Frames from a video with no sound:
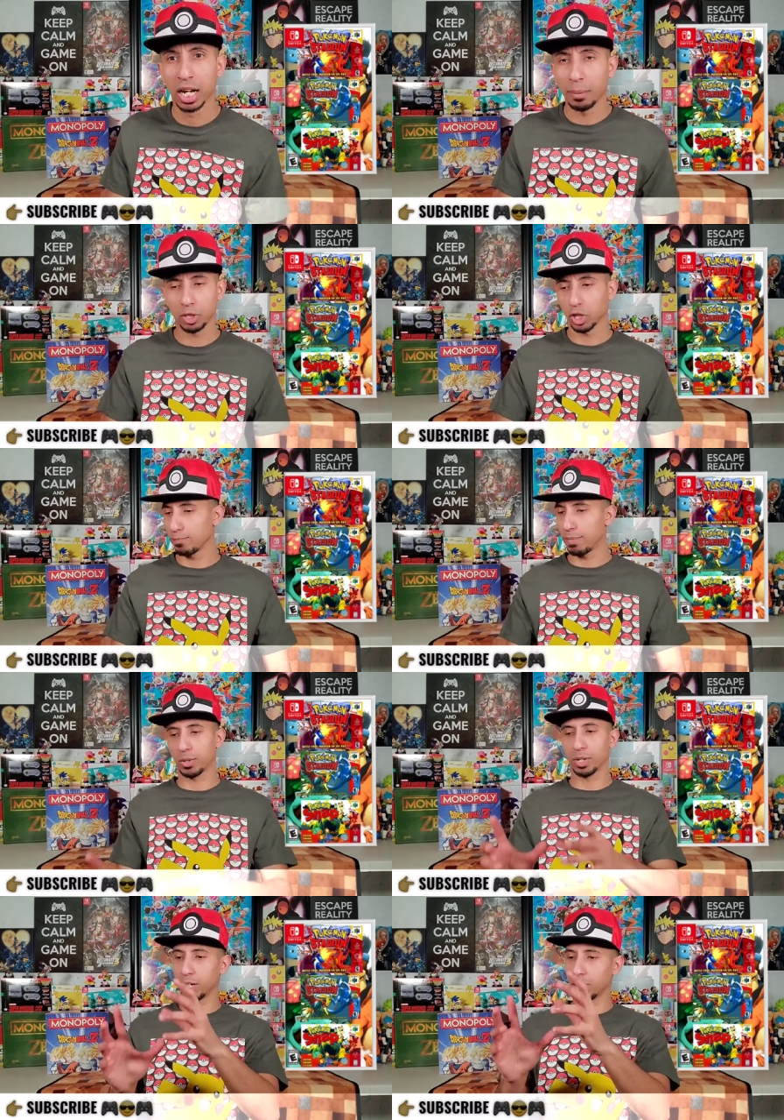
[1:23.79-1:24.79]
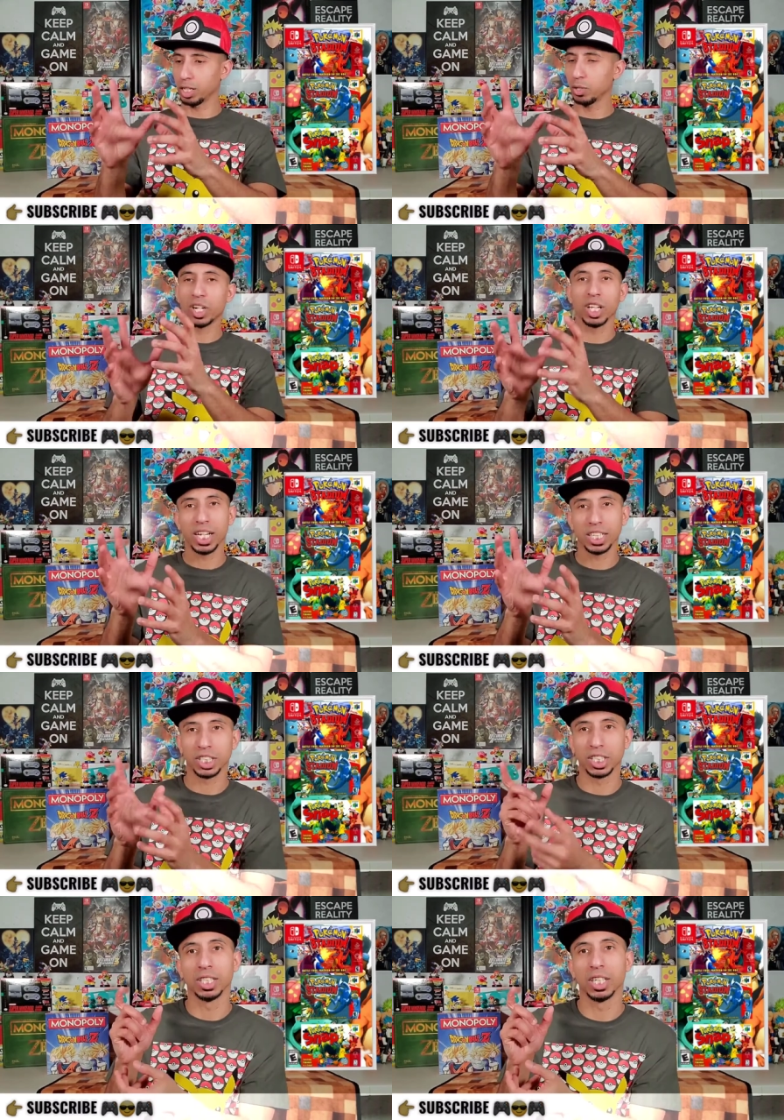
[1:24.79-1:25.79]
I'm talking about a, a little
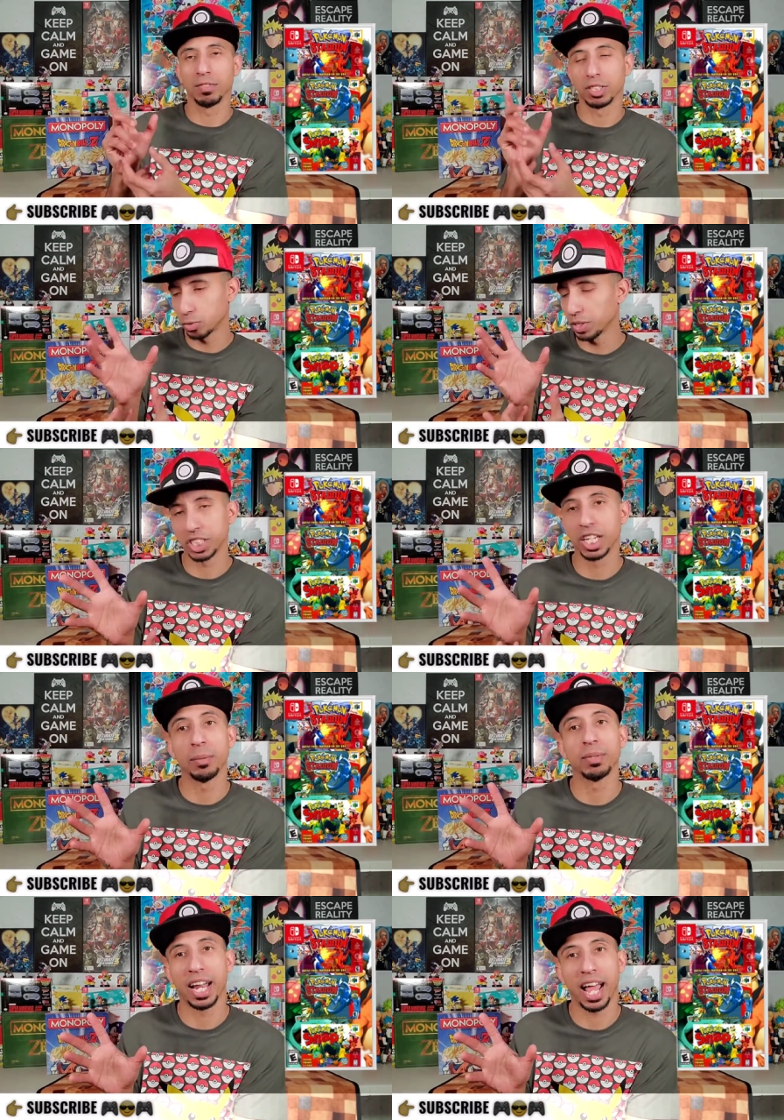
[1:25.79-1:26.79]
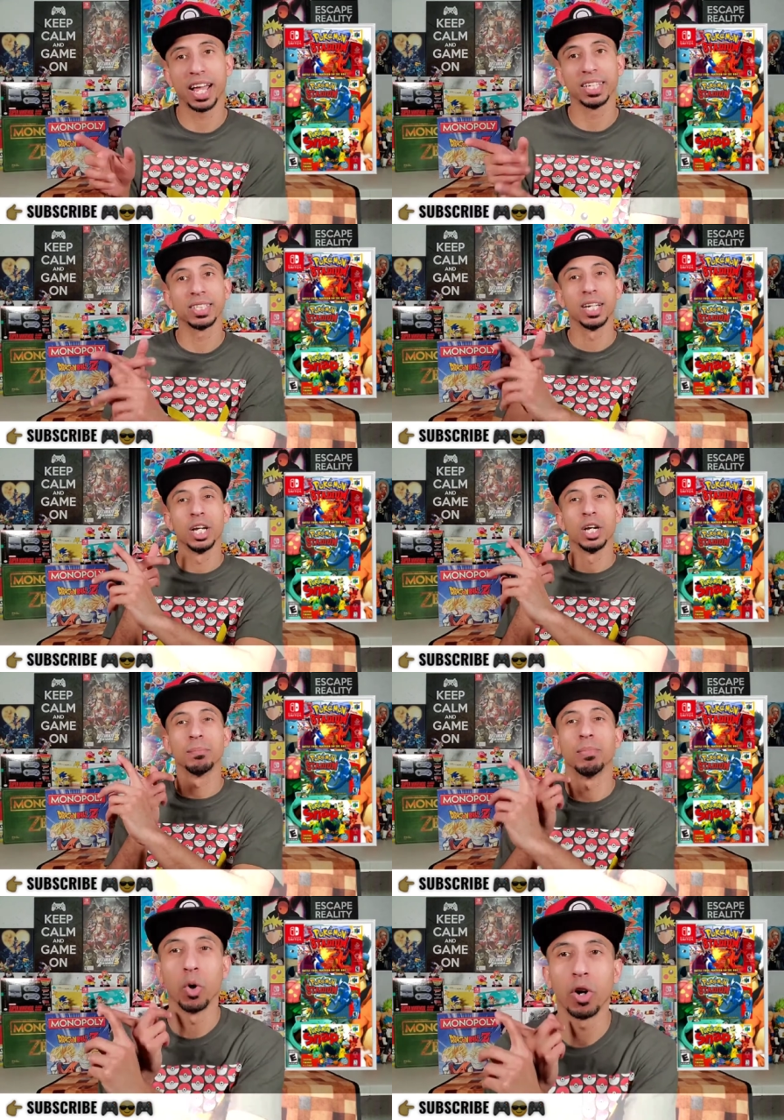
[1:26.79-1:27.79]
collection of a Switch game that has
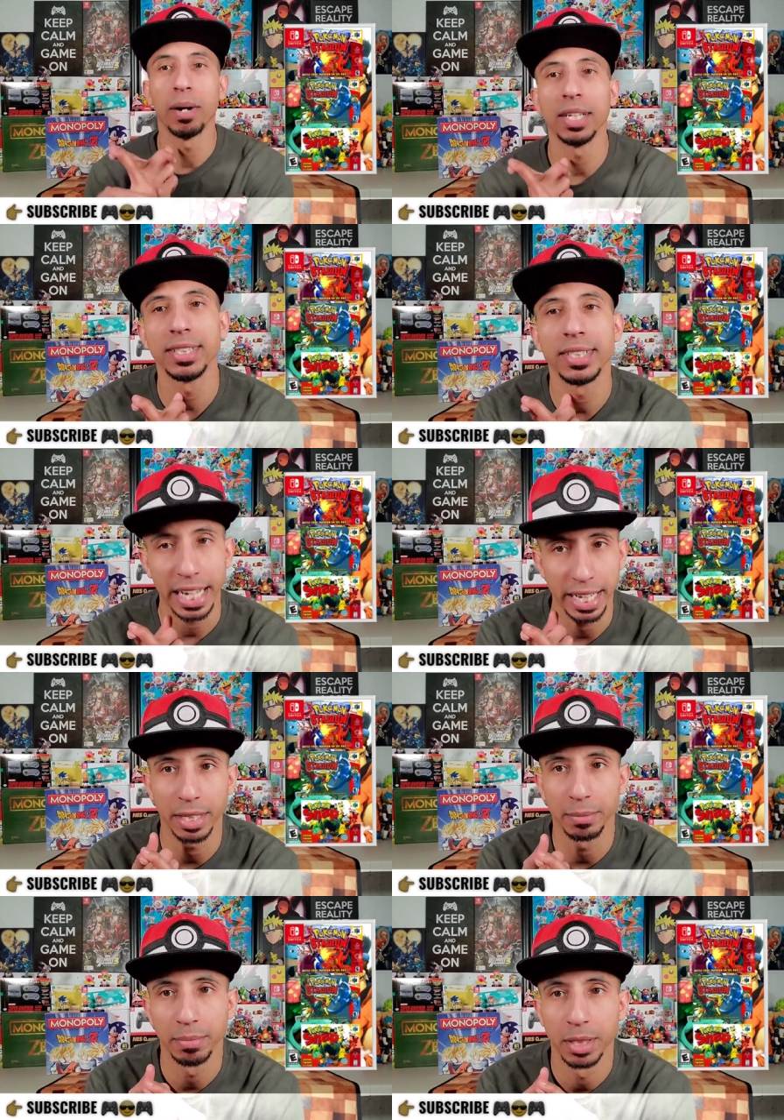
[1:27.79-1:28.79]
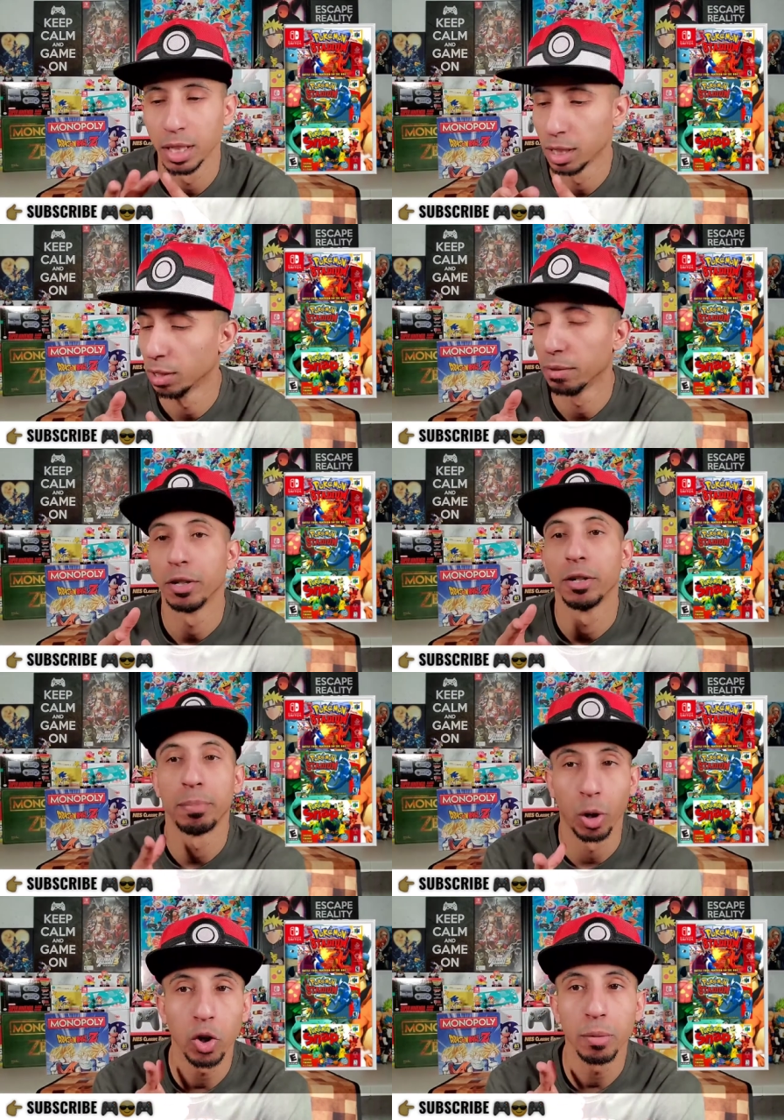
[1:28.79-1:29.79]
Pokemon Stadium,
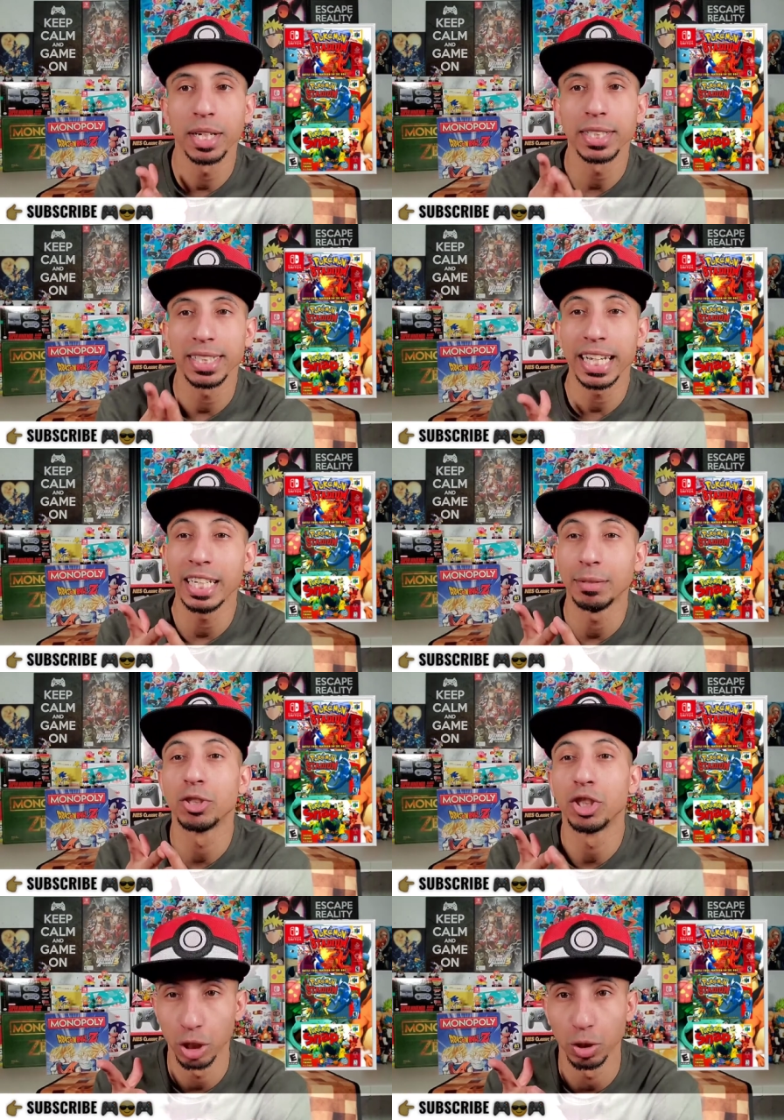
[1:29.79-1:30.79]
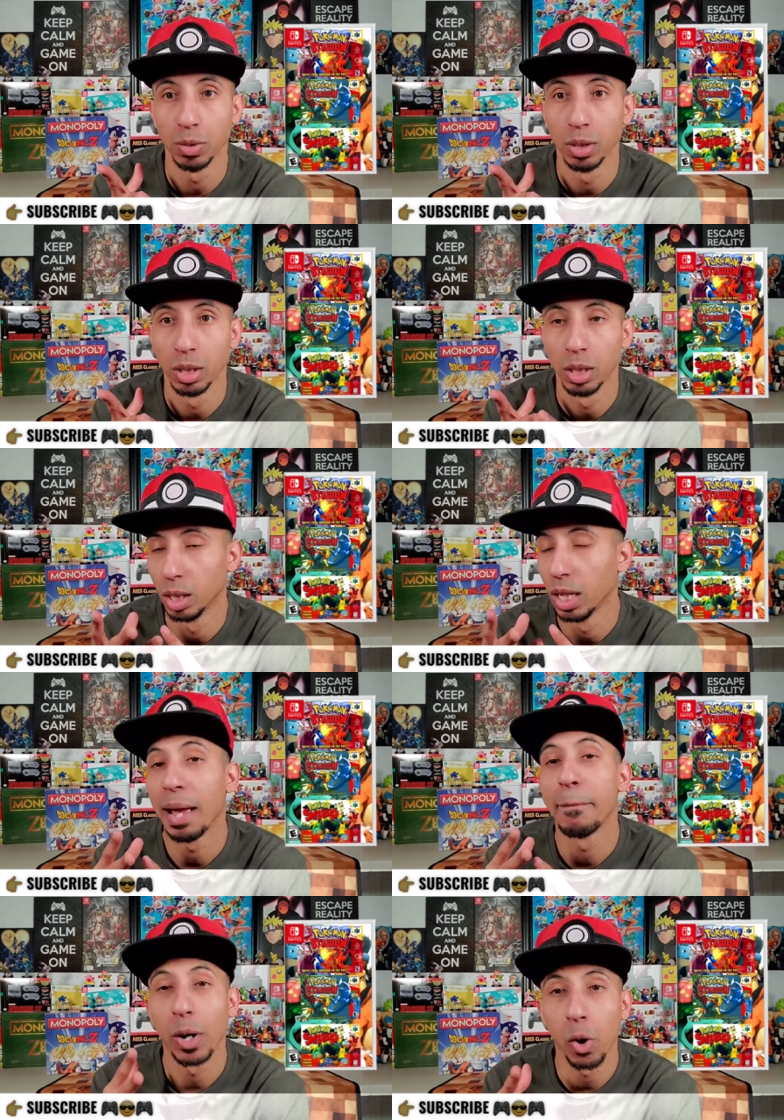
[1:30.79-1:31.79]
Pokemon Stadium 2,
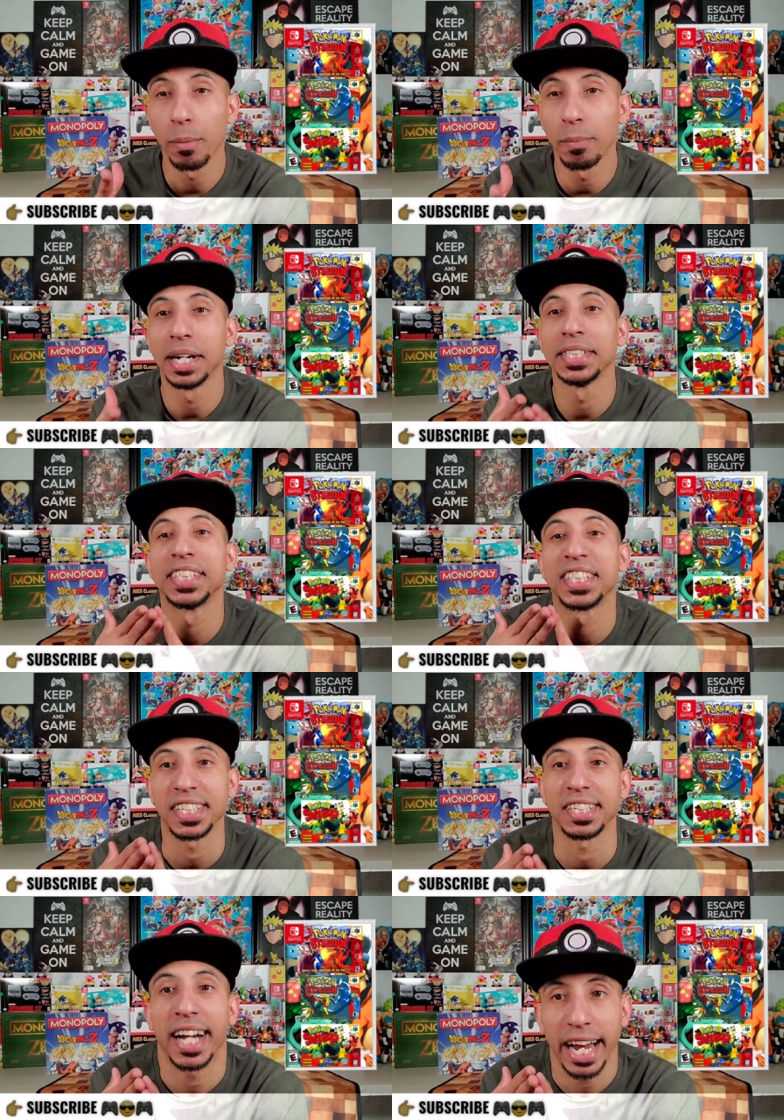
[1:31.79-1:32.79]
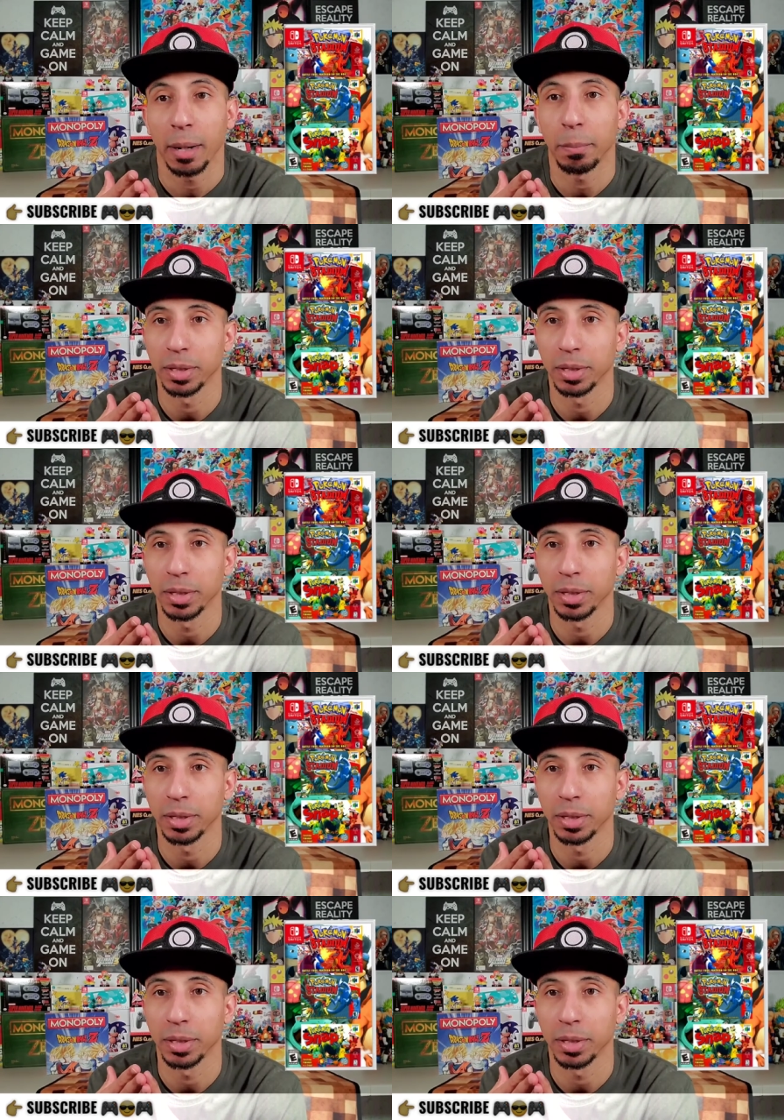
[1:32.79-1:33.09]
and Pokemon Snap.